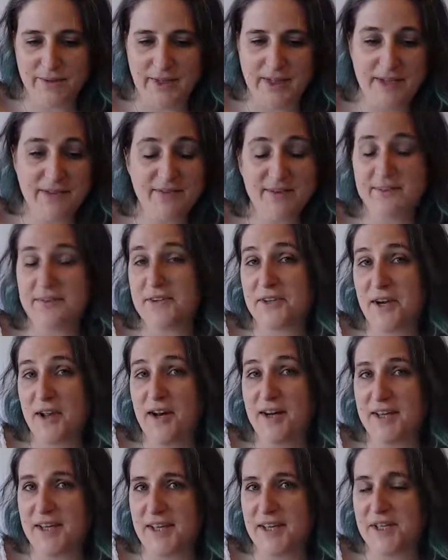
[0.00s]
And even if you're
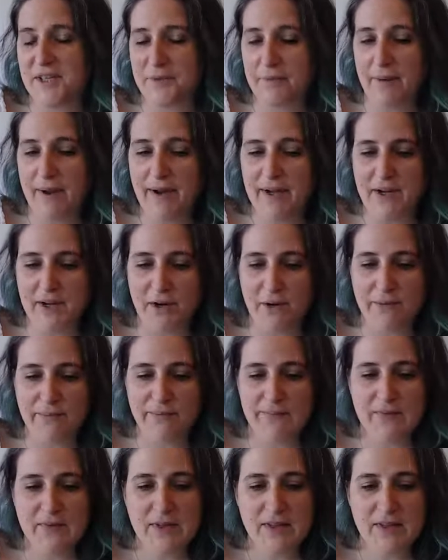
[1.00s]
not a geek, you might know